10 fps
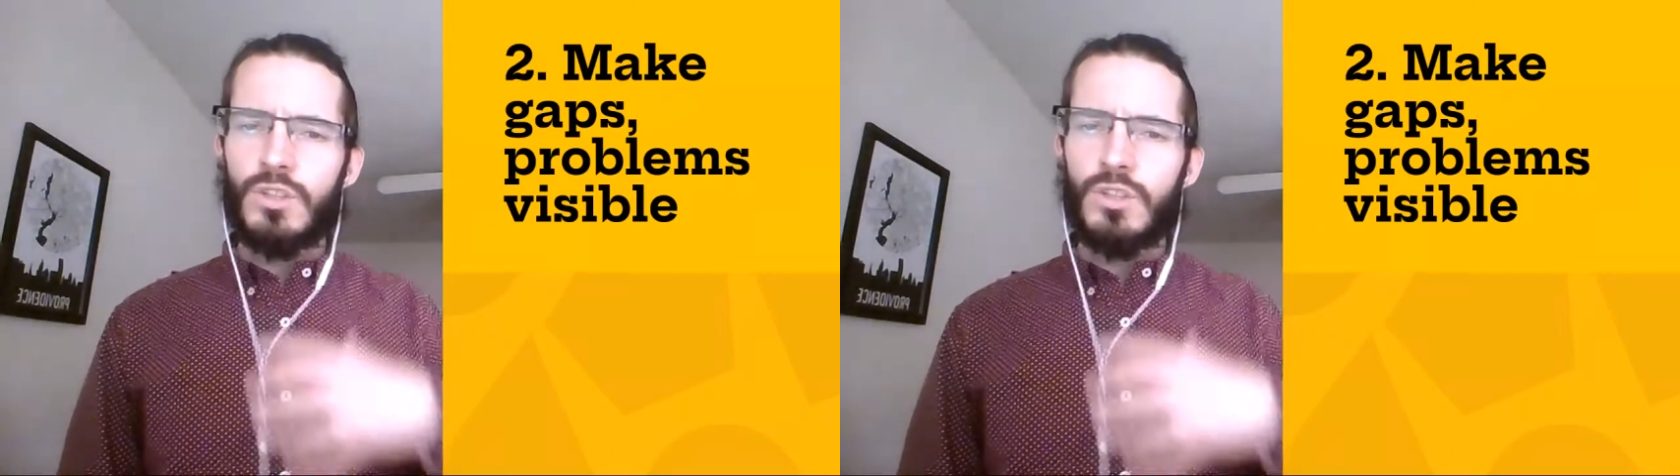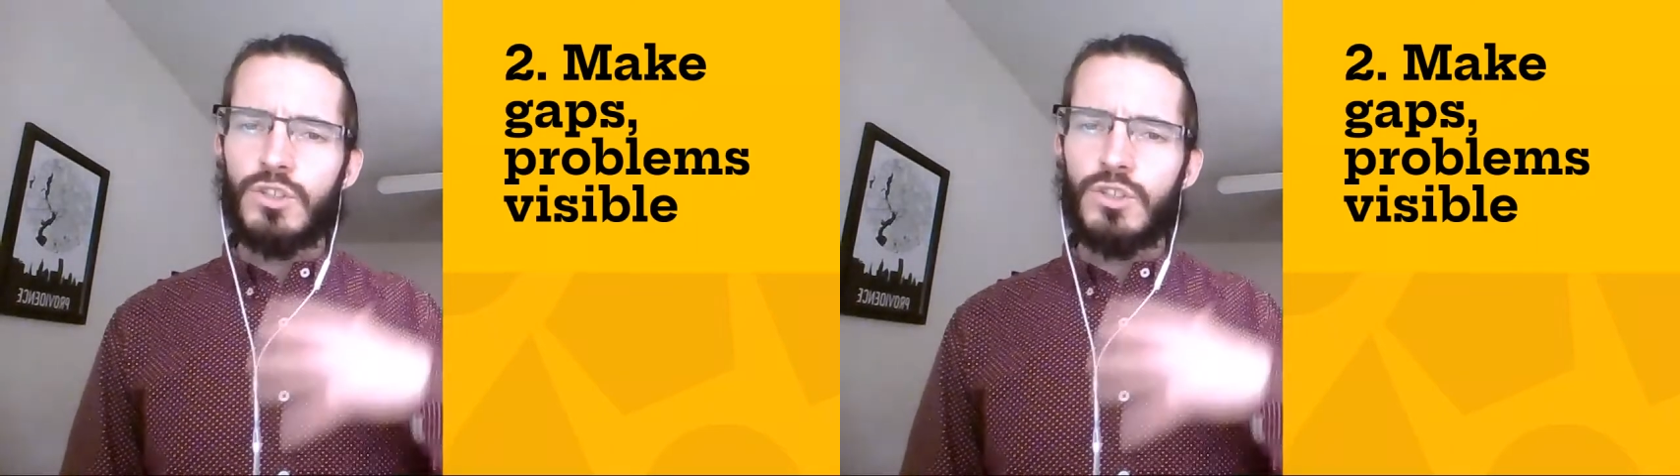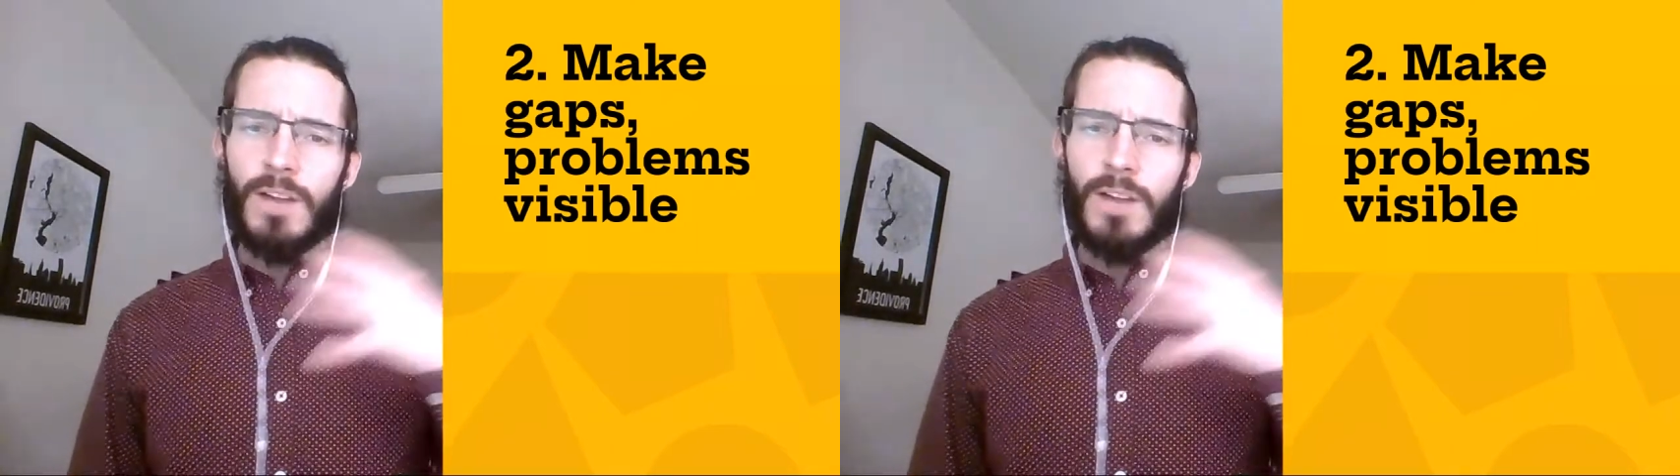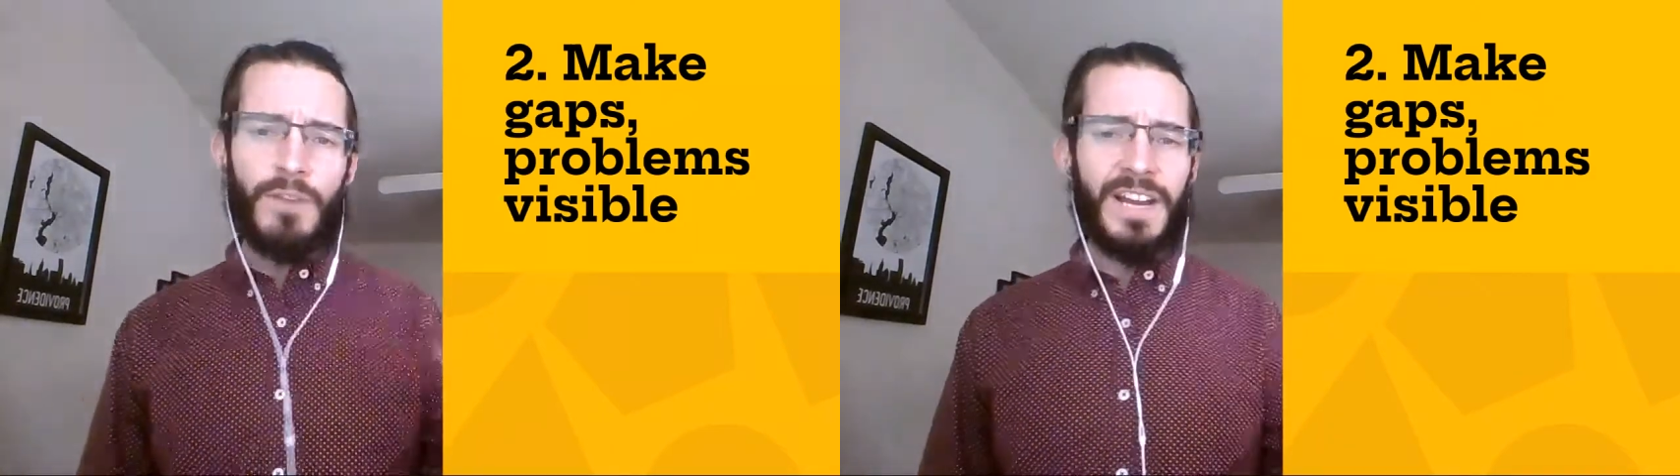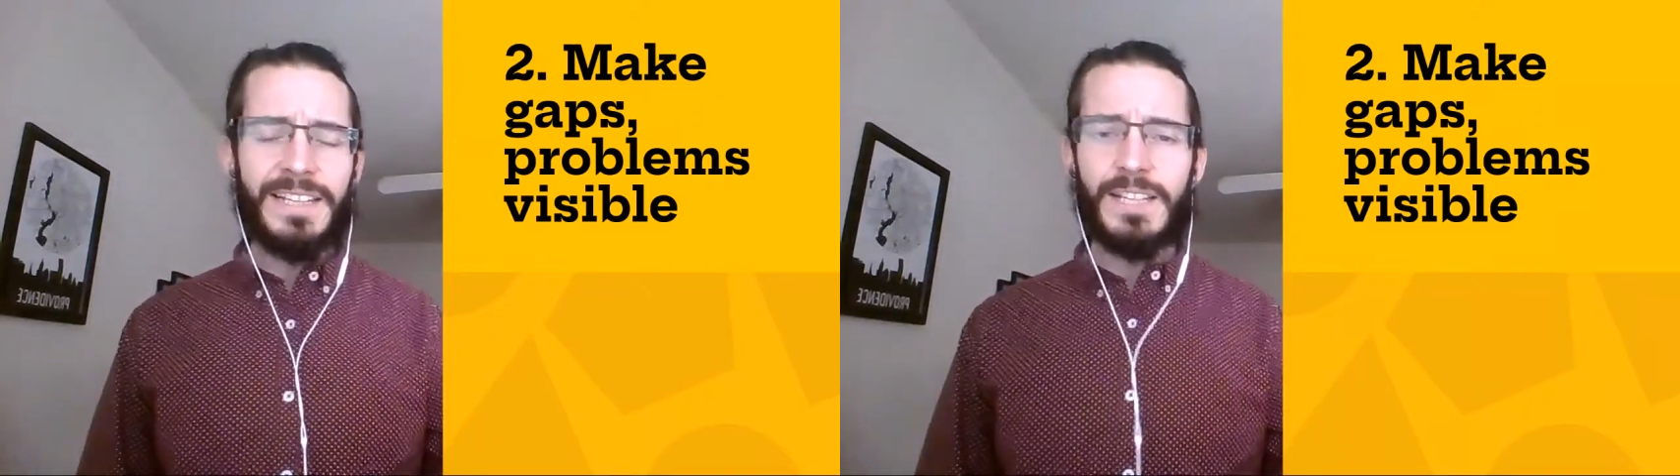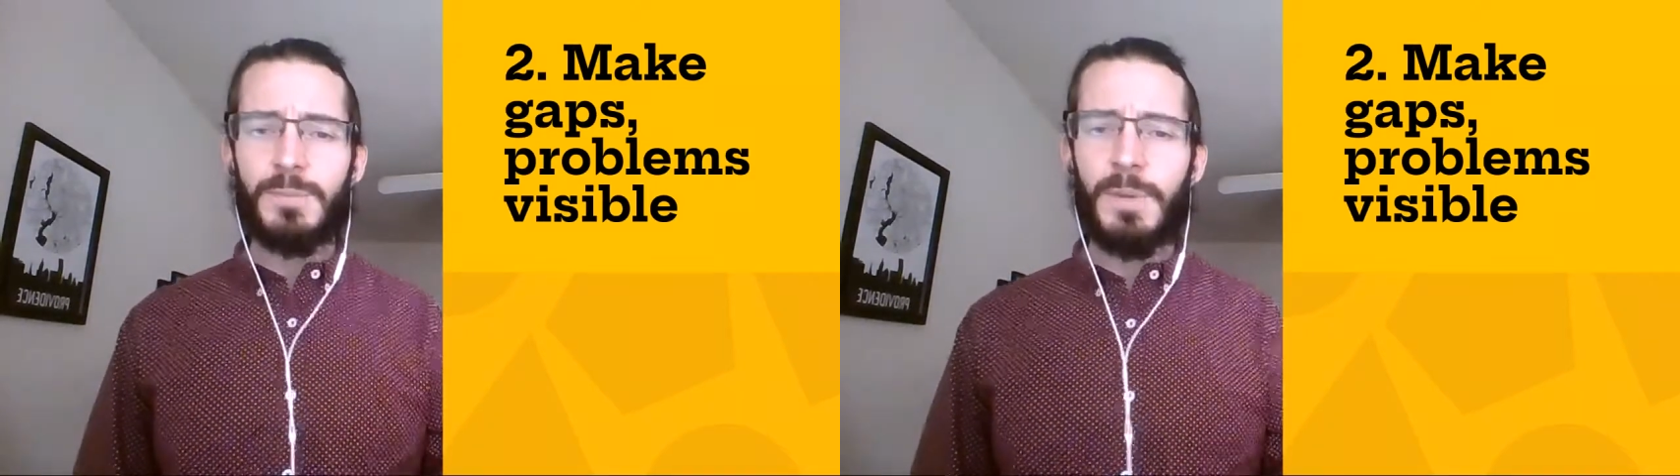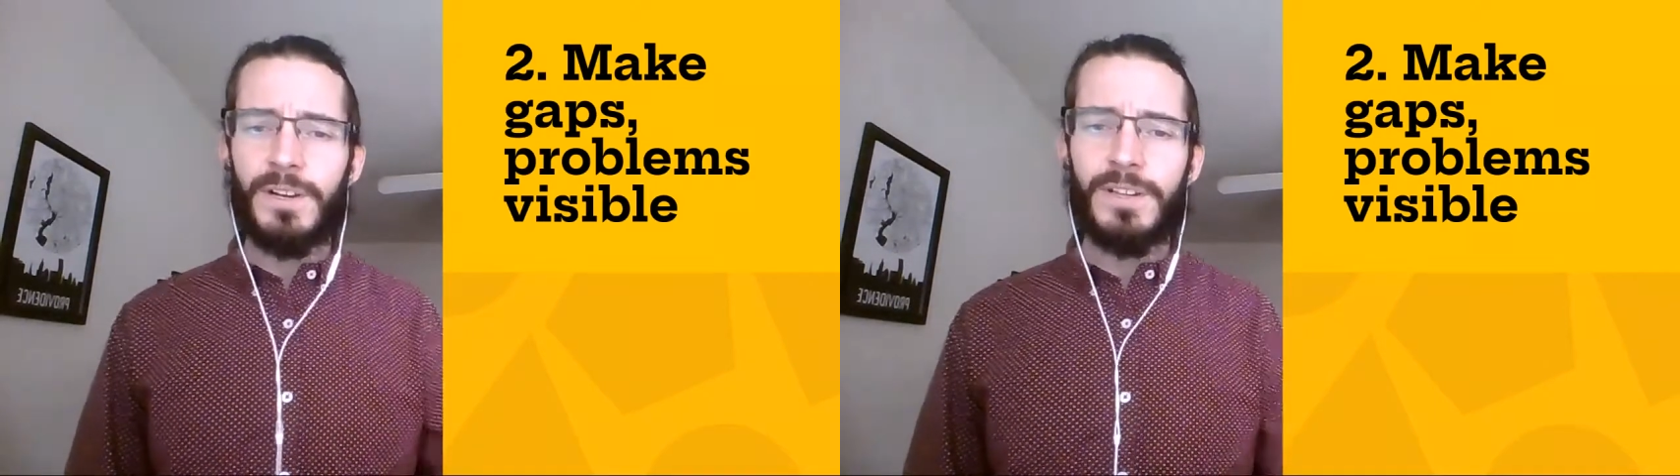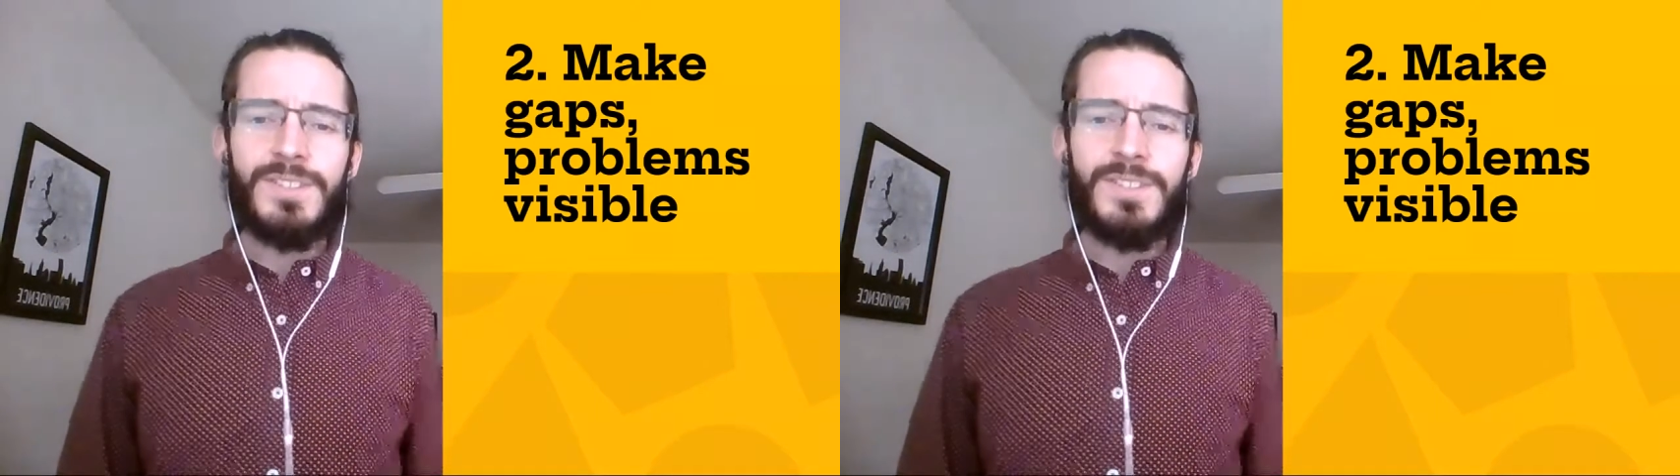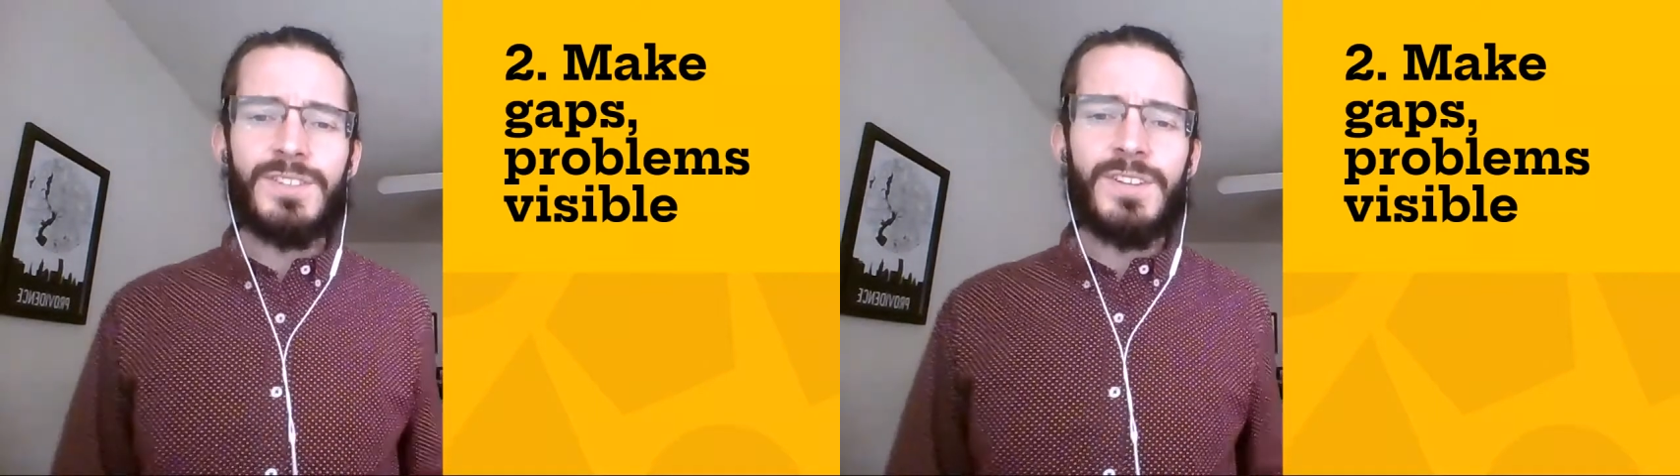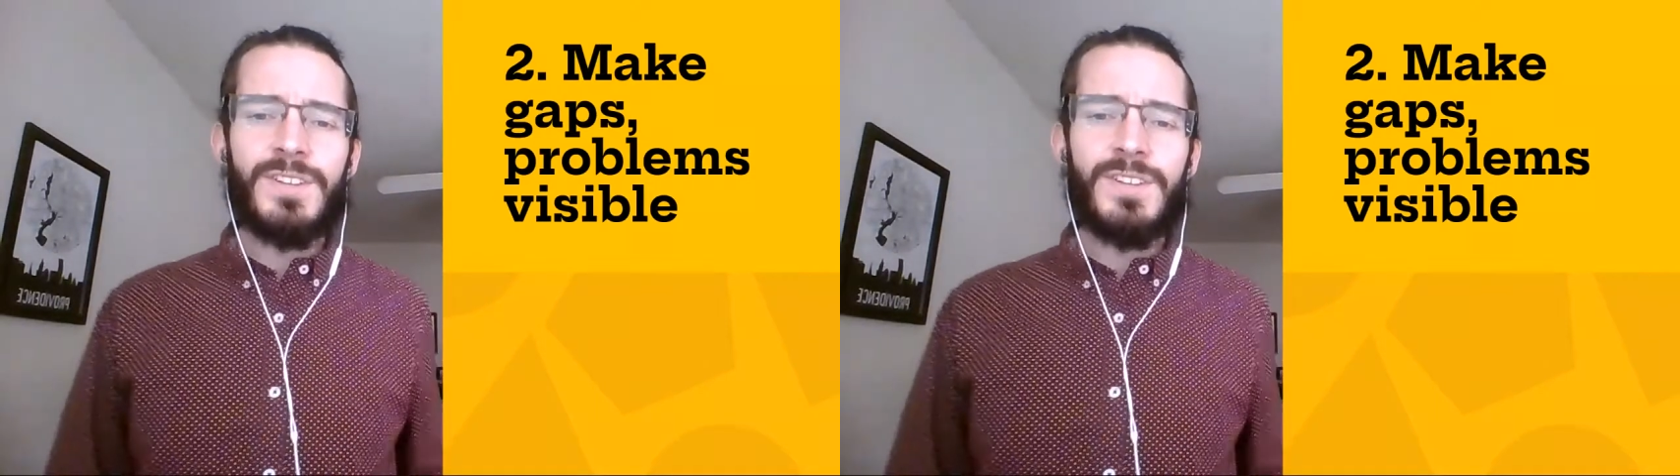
So I've often had the experience